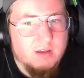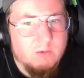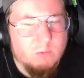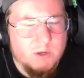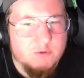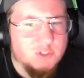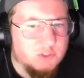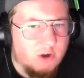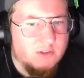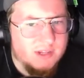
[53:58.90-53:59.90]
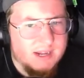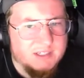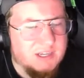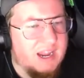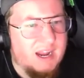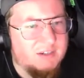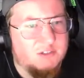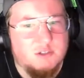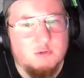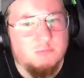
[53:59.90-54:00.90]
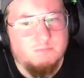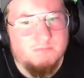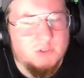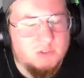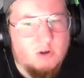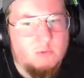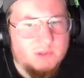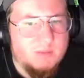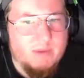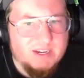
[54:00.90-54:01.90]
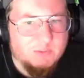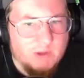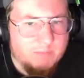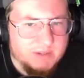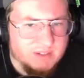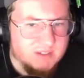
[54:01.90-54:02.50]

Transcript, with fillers: when you start the next act, you start with the base weapons